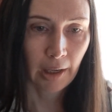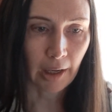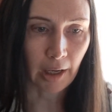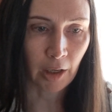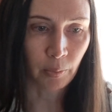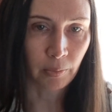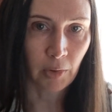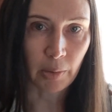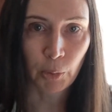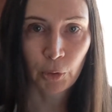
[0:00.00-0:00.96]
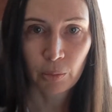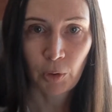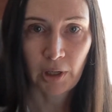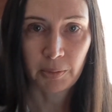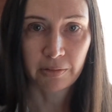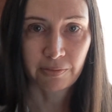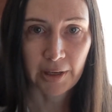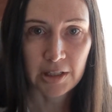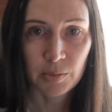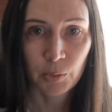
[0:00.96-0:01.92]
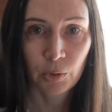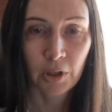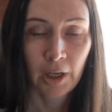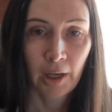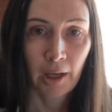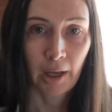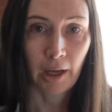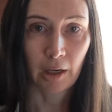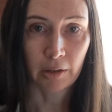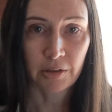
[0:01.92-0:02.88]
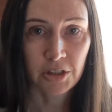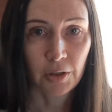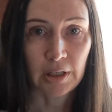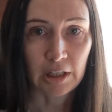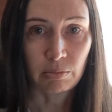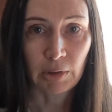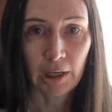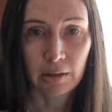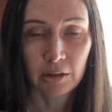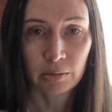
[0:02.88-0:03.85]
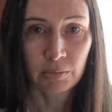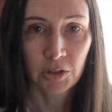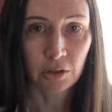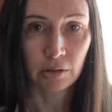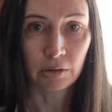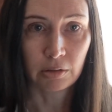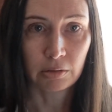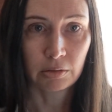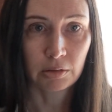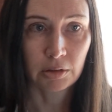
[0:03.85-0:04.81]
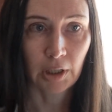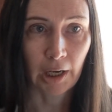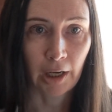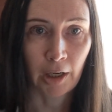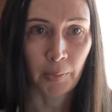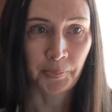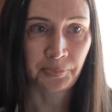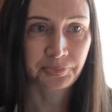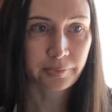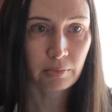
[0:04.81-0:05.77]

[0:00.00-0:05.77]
Um, I put them all up on Facebook and I also emailed them to um,